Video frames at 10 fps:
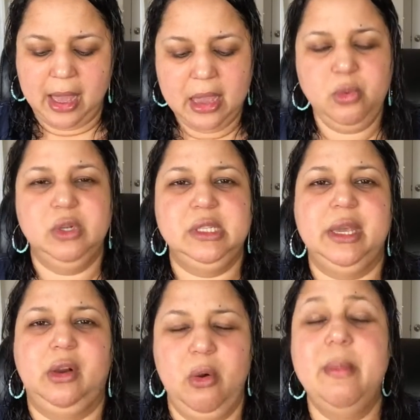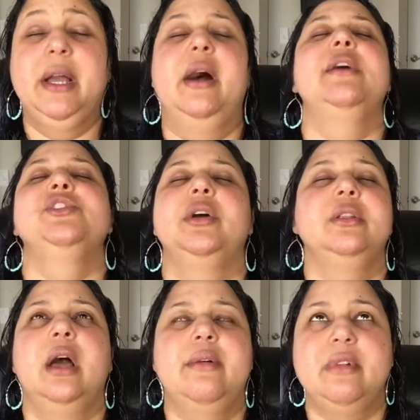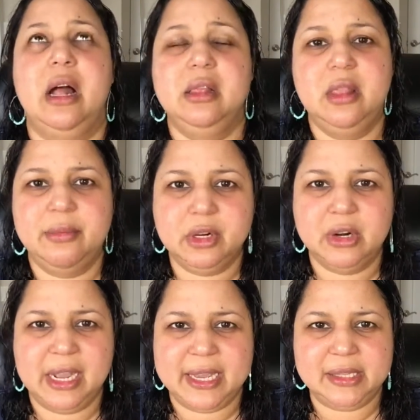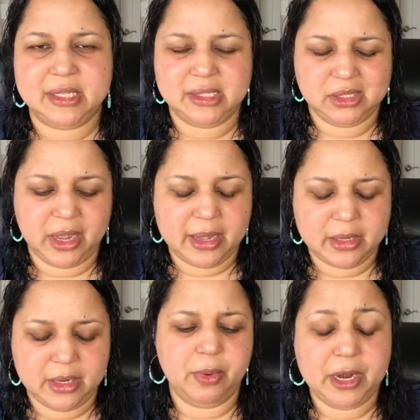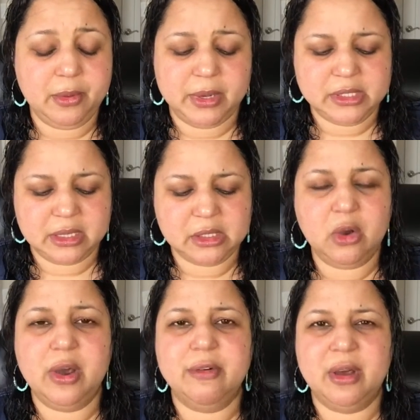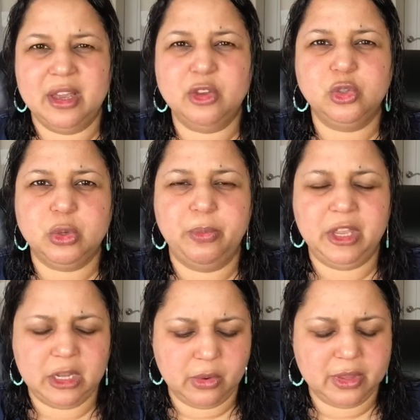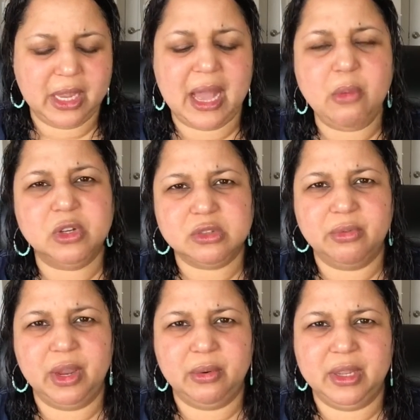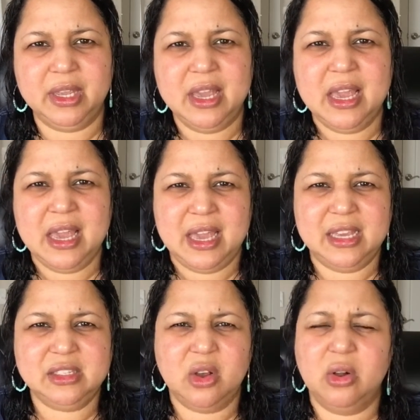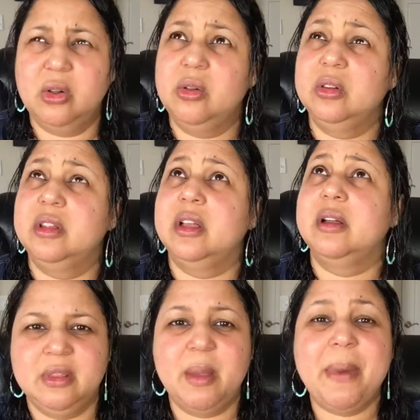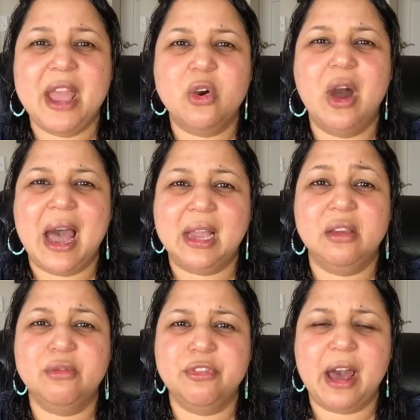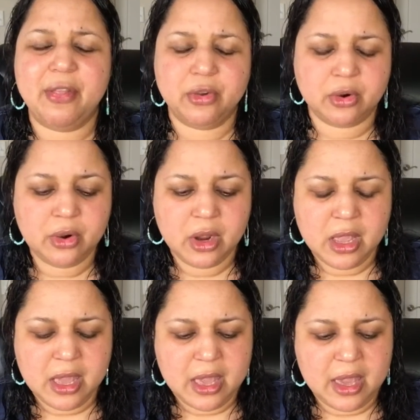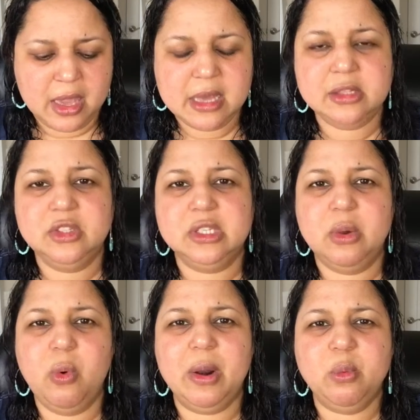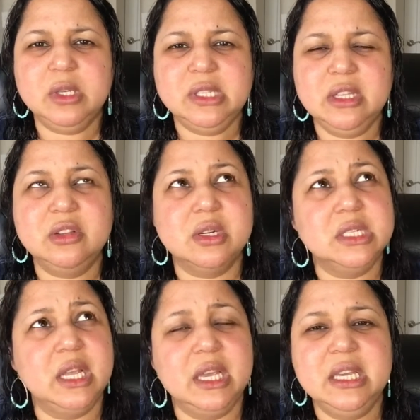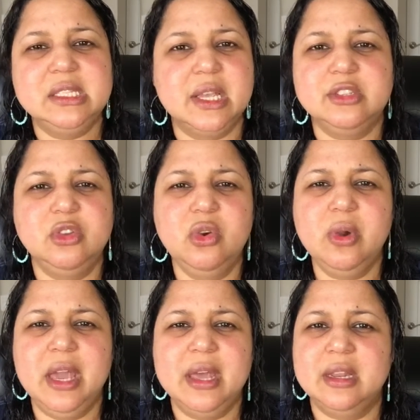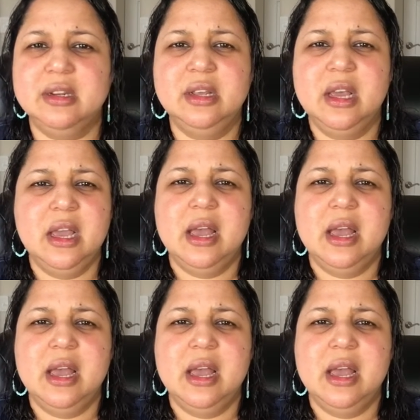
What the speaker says: I was like, oh my gosh, I'm never gonna get this done. But anyways, I saw a YouTube video, and the guy was he's called the biohacking father. And what was interesting, he says, you can